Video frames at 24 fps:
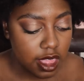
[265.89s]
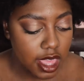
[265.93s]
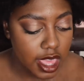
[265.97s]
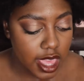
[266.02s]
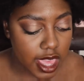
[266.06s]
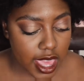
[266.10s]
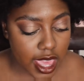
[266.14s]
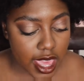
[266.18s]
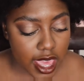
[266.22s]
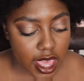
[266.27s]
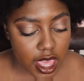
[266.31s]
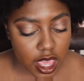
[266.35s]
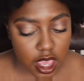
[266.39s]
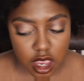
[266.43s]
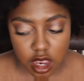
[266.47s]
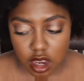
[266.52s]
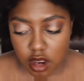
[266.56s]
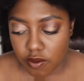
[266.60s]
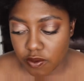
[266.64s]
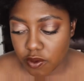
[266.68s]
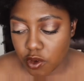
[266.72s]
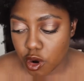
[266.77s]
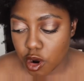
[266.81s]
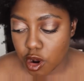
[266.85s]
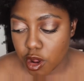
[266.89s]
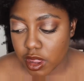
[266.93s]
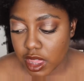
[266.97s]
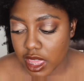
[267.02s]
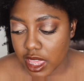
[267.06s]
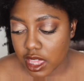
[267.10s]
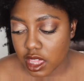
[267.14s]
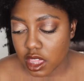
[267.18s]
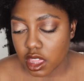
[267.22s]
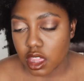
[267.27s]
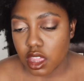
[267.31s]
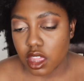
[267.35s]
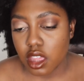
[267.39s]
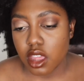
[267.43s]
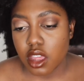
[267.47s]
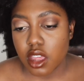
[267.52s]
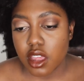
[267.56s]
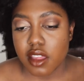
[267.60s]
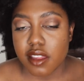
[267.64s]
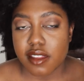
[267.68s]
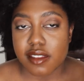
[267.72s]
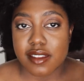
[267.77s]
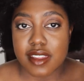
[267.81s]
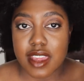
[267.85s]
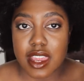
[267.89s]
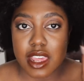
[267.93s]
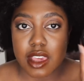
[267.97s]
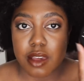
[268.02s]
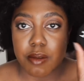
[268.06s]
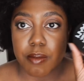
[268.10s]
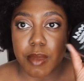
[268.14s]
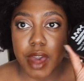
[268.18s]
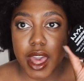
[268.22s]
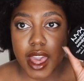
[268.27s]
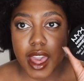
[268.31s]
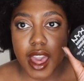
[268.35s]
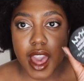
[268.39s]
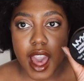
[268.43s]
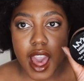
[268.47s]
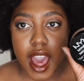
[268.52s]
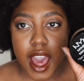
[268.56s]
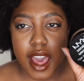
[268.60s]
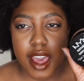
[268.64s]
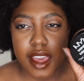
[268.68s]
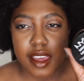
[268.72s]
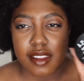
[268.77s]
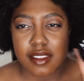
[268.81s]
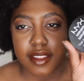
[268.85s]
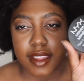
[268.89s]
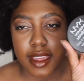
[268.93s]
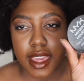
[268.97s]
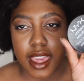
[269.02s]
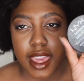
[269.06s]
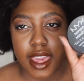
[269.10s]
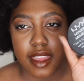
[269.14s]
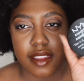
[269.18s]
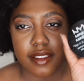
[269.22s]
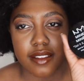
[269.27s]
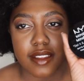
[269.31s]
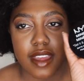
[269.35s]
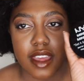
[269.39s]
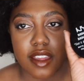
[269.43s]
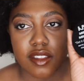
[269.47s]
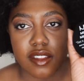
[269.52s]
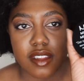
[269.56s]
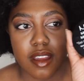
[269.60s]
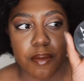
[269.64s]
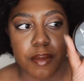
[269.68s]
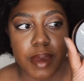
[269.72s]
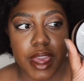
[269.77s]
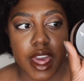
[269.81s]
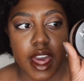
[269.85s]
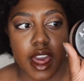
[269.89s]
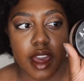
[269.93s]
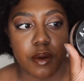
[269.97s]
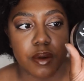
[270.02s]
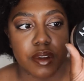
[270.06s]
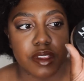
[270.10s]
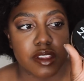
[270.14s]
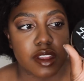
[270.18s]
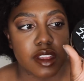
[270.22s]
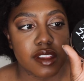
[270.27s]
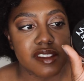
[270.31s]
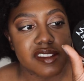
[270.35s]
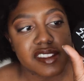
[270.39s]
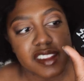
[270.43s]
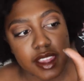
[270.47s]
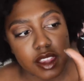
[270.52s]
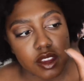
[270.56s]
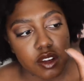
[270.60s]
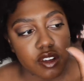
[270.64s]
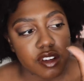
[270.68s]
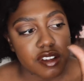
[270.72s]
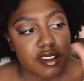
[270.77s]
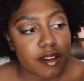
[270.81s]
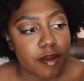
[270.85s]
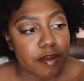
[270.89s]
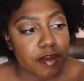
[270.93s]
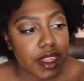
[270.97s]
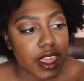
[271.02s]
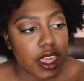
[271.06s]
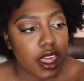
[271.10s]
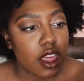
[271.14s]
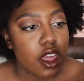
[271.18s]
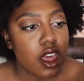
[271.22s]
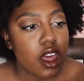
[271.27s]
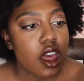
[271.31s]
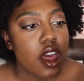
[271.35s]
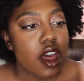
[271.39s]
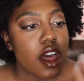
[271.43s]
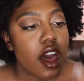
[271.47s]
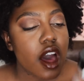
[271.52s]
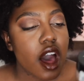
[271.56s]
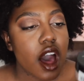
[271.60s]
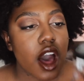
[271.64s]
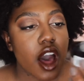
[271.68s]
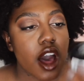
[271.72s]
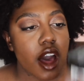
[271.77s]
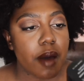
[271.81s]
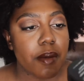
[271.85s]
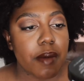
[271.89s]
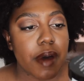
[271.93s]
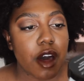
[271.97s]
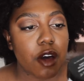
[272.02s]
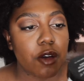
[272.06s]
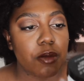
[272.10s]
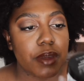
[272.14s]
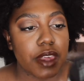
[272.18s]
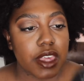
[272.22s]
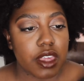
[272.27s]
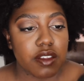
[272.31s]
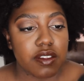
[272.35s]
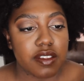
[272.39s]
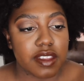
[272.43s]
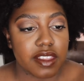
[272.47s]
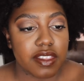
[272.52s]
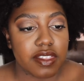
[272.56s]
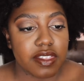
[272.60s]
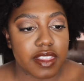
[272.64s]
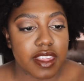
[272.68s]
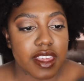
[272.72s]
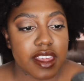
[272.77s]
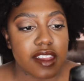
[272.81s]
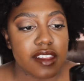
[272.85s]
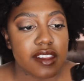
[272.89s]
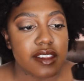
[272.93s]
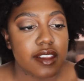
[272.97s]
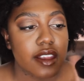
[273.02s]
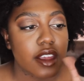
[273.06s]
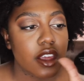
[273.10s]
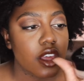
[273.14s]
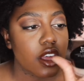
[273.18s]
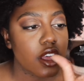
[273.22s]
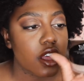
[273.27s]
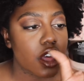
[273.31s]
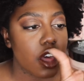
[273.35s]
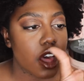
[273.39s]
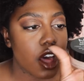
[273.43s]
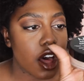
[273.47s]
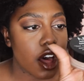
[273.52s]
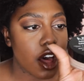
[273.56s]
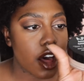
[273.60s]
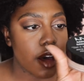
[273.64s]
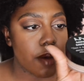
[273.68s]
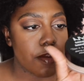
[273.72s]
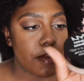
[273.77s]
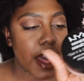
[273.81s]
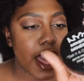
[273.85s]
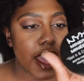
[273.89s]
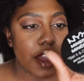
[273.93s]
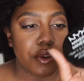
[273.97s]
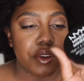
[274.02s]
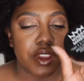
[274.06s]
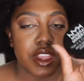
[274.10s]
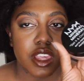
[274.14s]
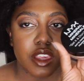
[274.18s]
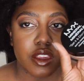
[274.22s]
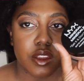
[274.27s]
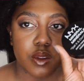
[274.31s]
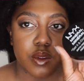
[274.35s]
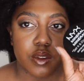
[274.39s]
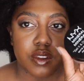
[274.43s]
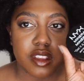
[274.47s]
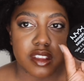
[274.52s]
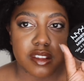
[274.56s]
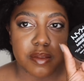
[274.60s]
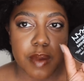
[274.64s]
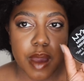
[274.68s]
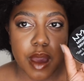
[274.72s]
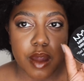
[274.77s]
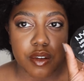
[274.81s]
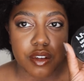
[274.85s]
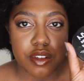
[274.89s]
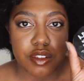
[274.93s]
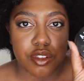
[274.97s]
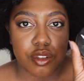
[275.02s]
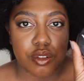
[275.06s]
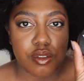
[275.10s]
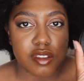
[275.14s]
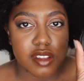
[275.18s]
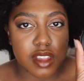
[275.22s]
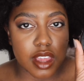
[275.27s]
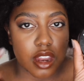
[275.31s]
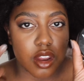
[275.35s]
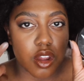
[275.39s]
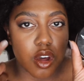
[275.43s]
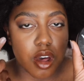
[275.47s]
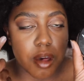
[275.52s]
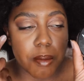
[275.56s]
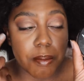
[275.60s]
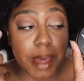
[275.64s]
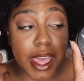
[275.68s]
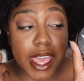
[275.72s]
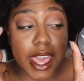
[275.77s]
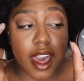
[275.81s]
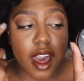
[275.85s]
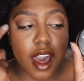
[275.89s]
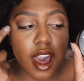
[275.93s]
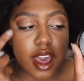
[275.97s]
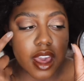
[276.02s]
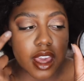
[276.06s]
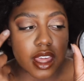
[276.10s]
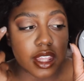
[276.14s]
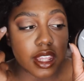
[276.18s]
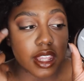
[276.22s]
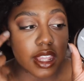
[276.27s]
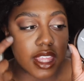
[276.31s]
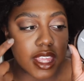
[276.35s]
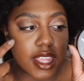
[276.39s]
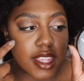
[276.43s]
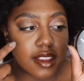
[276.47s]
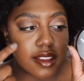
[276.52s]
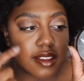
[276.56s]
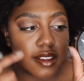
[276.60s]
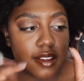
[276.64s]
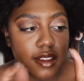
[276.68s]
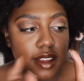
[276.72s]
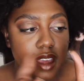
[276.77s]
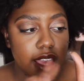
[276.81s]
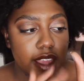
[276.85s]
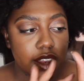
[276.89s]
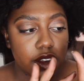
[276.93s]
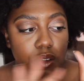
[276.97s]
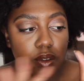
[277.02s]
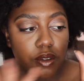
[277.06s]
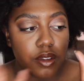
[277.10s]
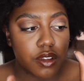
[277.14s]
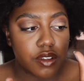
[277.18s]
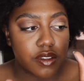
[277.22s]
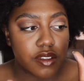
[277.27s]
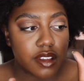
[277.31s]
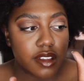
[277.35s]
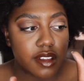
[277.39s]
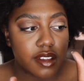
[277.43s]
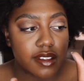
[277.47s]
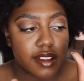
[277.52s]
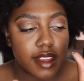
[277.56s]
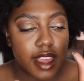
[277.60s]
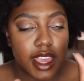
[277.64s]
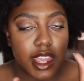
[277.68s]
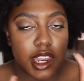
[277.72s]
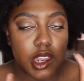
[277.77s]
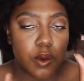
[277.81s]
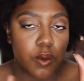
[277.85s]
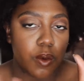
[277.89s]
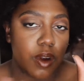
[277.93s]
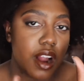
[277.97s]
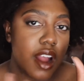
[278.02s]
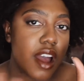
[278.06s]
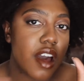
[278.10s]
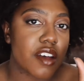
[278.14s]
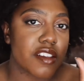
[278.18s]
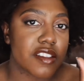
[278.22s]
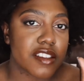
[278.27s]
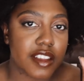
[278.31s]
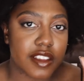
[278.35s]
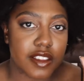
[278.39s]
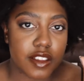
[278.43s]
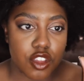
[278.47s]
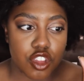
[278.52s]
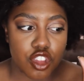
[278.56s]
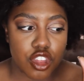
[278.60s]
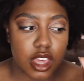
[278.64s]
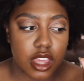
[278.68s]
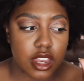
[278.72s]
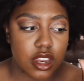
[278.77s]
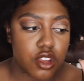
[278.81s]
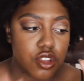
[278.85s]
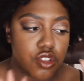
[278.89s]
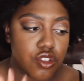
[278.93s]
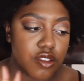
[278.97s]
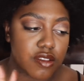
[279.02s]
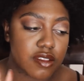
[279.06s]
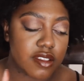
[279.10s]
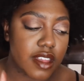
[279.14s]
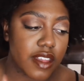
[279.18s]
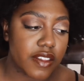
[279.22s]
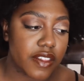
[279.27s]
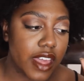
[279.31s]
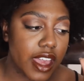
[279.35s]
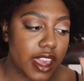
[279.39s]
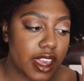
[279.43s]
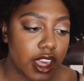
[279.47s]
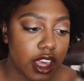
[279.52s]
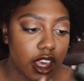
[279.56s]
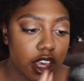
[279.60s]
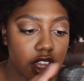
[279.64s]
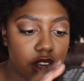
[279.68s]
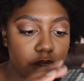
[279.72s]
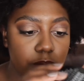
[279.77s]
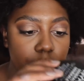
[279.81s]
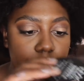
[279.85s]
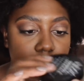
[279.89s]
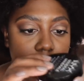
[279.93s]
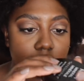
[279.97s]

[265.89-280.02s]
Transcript: and for like setting my eyes, in case I set my eye with concealer or something, I'll be using this. I only use this powder to set on my eyelids. I don't use it to set anywhere else because the shade is just not that good, but